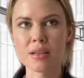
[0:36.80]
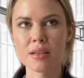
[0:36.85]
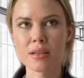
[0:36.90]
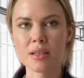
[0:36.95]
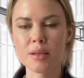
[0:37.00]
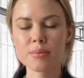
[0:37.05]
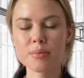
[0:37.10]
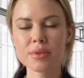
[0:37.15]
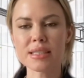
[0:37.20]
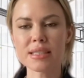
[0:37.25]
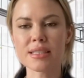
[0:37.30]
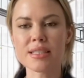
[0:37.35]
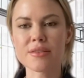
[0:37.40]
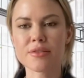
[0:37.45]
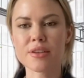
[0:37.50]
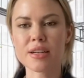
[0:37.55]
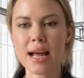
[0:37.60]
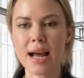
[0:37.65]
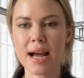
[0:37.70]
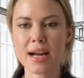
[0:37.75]
complete
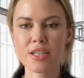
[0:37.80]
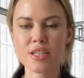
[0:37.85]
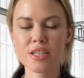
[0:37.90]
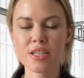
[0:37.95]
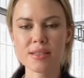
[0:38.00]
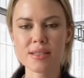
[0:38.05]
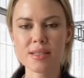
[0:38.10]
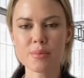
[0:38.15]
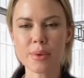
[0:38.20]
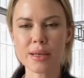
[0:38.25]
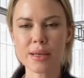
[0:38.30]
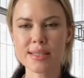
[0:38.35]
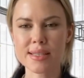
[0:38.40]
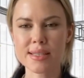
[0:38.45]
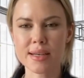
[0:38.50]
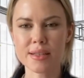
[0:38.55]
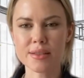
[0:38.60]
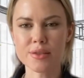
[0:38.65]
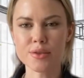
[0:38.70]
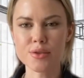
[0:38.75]
different actions based
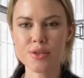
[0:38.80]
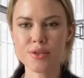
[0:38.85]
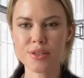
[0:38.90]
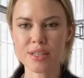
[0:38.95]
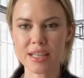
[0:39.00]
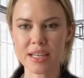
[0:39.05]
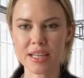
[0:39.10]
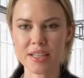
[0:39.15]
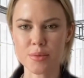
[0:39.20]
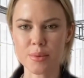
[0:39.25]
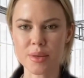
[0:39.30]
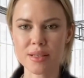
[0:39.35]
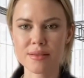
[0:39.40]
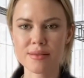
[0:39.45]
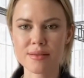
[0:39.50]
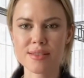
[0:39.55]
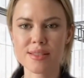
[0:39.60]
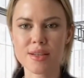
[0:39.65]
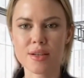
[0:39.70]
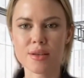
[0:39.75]
on user engagement.
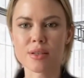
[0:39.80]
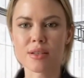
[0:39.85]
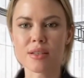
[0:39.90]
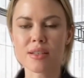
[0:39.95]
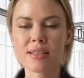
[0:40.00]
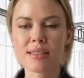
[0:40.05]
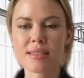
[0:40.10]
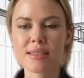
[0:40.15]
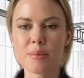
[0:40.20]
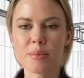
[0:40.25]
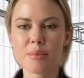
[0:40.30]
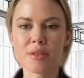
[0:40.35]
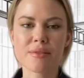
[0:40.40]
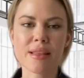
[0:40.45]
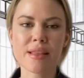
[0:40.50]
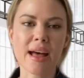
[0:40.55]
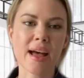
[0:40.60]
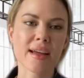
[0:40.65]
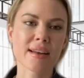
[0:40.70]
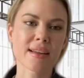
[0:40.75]
So a good example of
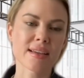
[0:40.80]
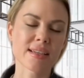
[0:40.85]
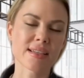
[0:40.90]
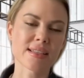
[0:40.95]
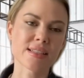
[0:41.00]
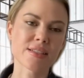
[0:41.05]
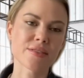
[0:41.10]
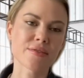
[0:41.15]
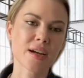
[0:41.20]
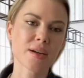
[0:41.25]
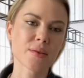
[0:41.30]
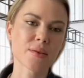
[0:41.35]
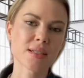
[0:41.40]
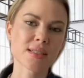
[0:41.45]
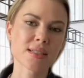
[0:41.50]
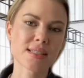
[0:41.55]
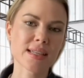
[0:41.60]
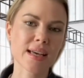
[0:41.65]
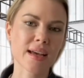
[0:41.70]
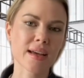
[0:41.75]
that is if I want
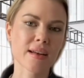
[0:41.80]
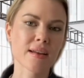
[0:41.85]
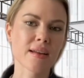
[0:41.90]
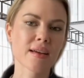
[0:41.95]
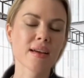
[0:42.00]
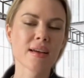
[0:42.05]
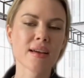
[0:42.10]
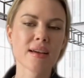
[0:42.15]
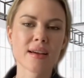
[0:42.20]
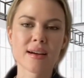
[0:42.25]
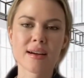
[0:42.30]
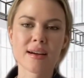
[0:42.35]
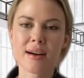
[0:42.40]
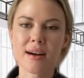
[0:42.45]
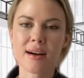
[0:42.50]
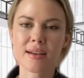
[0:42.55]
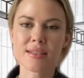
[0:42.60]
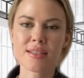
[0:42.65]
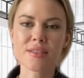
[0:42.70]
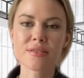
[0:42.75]
to send
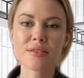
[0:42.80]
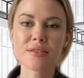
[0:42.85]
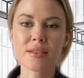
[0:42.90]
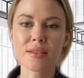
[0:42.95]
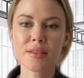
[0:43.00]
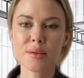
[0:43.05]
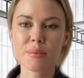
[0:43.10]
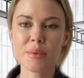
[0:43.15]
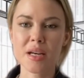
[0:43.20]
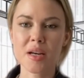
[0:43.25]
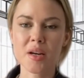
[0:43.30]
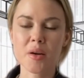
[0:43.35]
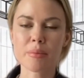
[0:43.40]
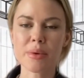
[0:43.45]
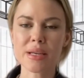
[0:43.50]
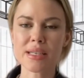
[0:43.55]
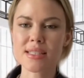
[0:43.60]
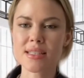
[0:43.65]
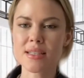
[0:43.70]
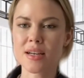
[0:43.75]
a different email
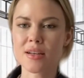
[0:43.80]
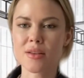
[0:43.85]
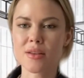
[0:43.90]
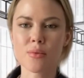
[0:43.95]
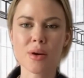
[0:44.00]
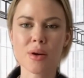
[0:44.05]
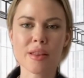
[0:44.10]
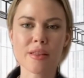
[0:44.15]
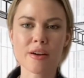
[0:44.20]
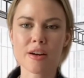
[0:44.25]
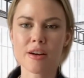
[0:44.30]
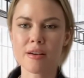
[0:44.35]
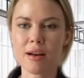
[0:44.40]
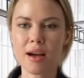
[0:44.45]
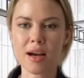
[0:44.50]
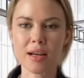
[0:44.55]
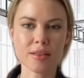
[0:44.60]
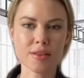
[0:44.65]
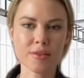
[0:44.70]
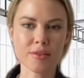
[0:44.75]
based on whether or
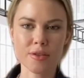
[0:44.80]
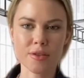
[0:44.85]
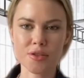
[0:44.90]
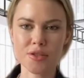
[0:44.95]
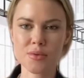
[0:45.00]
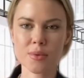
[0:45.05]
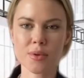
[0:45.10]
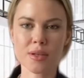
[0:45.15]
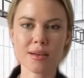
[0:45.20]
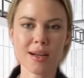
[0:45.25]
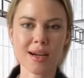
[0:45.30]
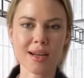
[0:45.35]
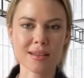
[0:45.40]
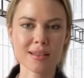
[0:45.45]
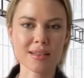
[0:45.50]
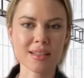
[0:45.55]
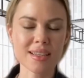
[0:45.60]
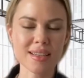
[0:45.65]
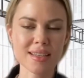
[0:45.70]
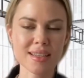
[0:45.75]
not the first one got a
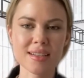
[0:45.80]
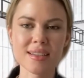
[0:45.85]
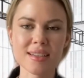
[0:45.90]
click,